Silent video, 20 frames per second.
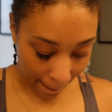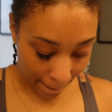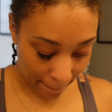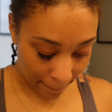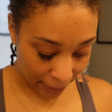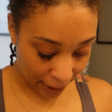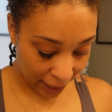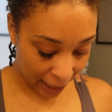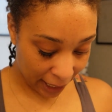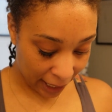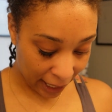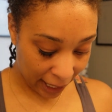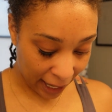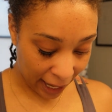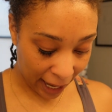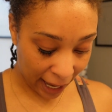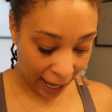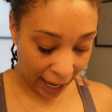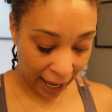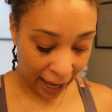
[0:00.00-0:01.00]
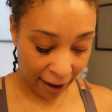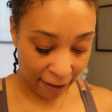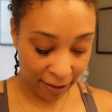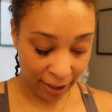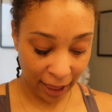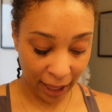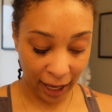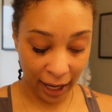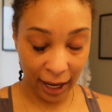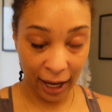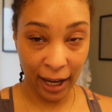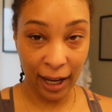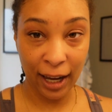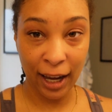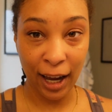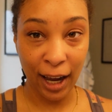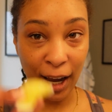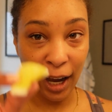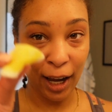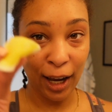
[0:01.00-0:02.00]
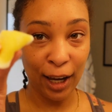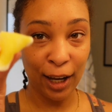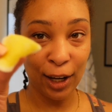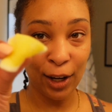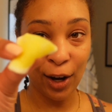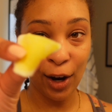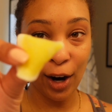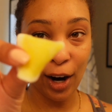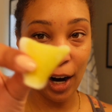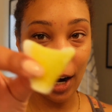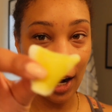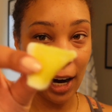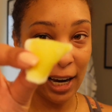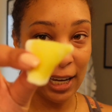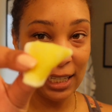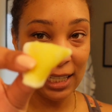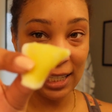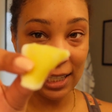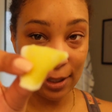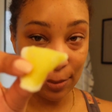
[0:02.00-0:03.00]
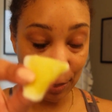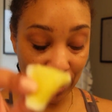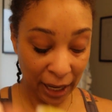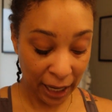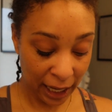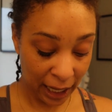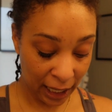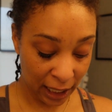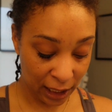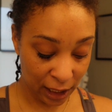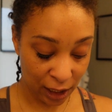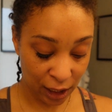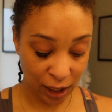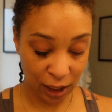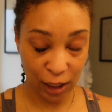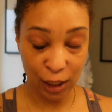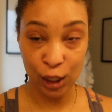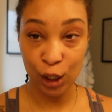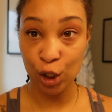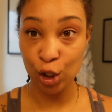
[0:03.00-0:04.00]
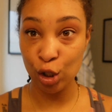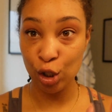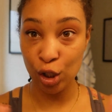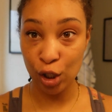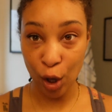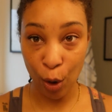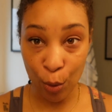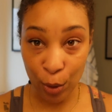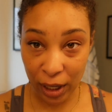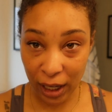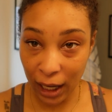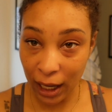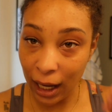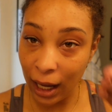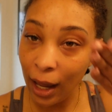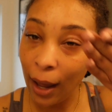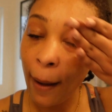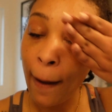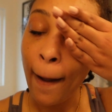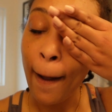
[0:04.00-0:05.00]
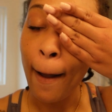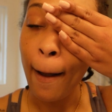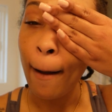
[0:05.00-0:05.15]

but have like your sponge soak it